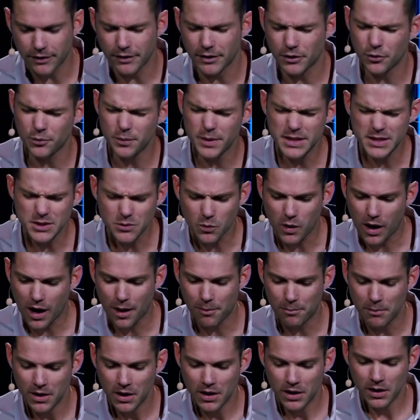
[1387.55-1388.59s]
And the reason why
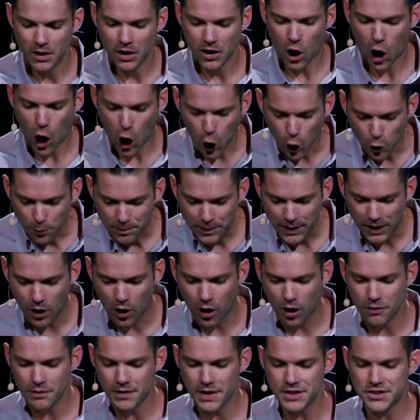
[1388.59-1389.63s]
I'm harping
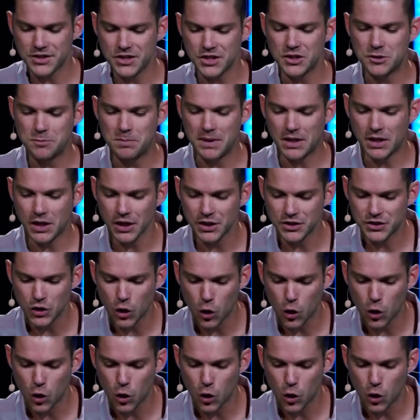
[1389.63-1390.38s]
on this is because